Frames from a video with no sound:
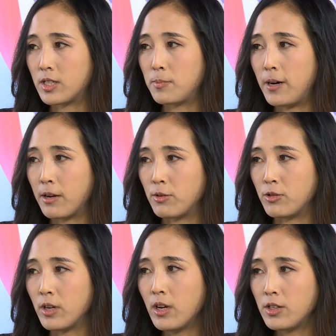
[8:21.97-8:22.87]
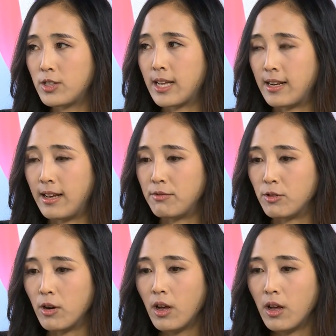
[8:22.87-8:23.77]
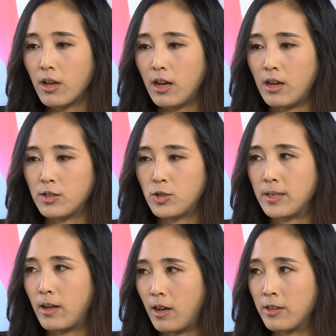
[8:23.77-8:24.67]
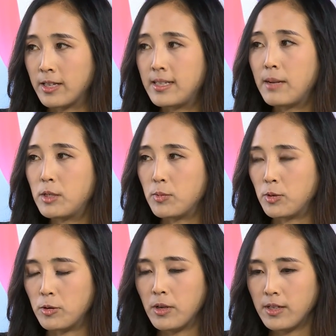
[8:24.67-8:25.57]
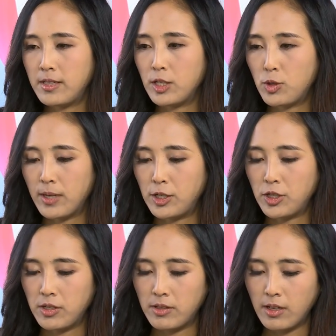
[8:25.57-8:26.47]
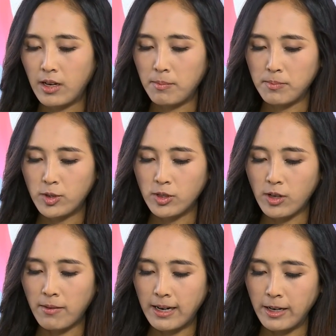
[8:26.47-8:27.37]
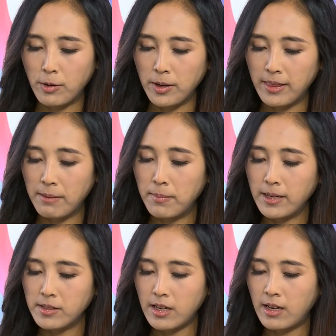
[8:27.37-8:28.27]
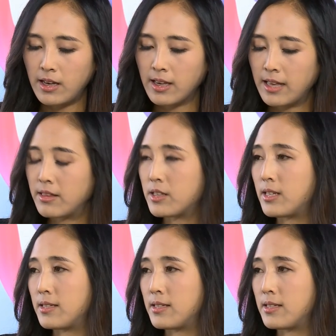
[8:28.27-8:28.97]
spiral to that level, uh, to an unacceptable situation, um, to directly quote them. But uh, again, this